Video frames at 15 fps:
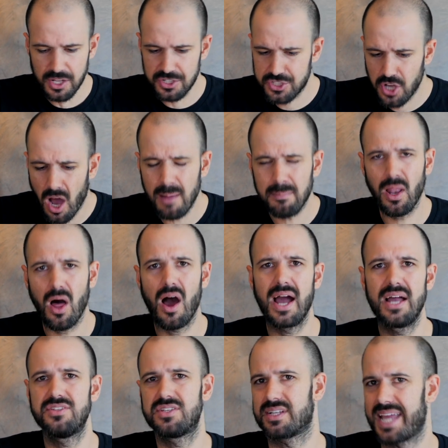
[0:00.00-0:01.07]

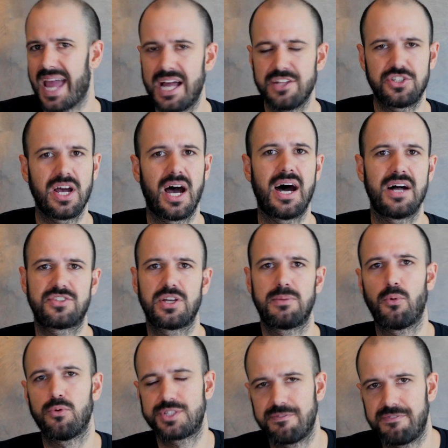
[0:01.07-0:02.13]
timelines and Gantt charts and
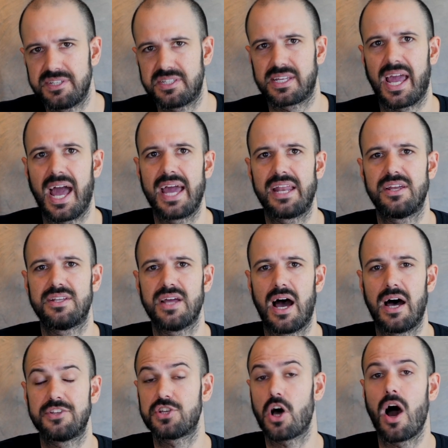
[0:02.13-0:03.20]
more sophisticated
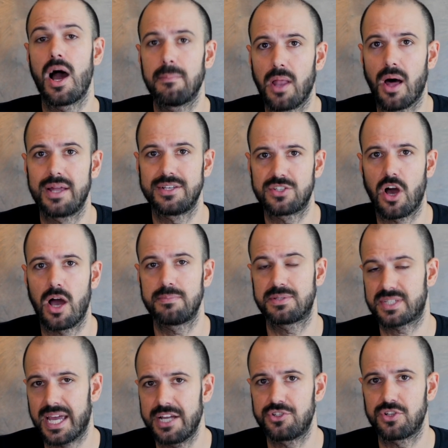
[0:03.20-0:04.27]
uh, timeline type
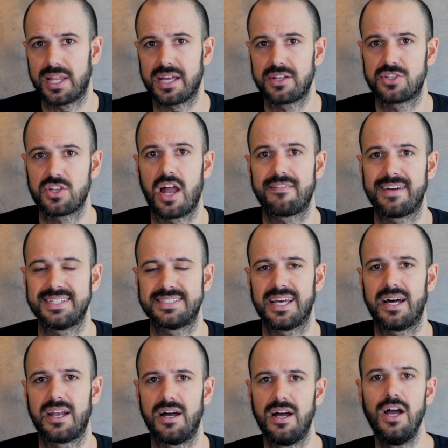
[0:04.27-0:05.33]
scheduling inside of
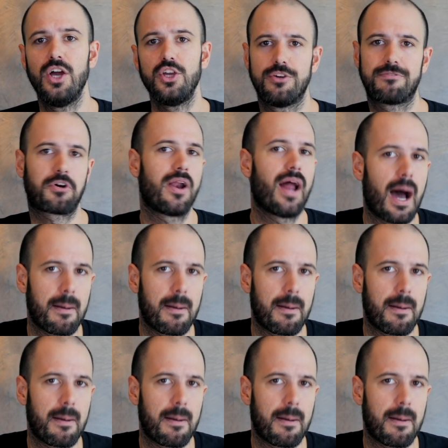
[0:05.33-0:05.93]
Asana, you've got to